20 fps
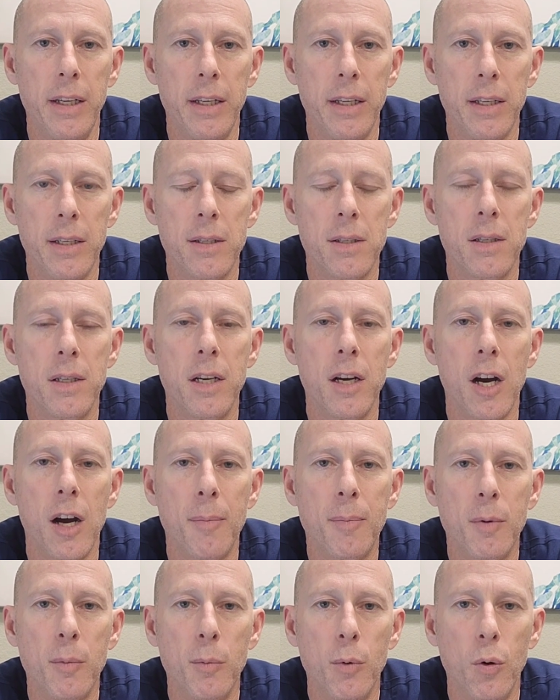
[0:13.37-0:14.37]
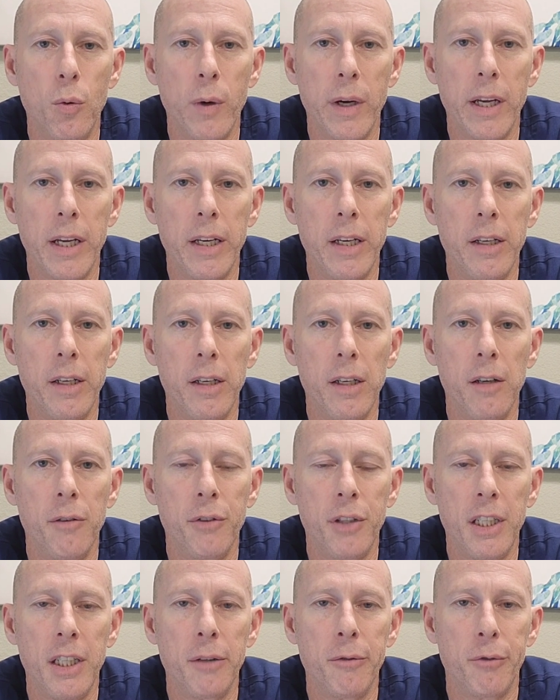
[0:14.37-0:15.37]
is the optimal way of
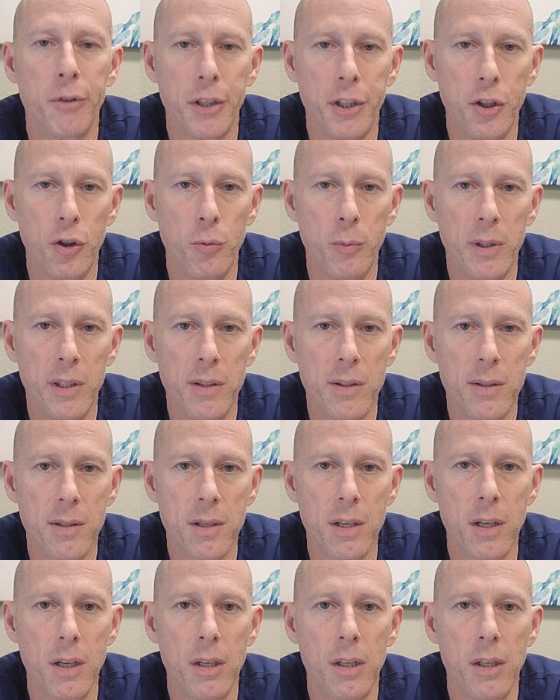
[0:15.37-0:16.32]
eating for humans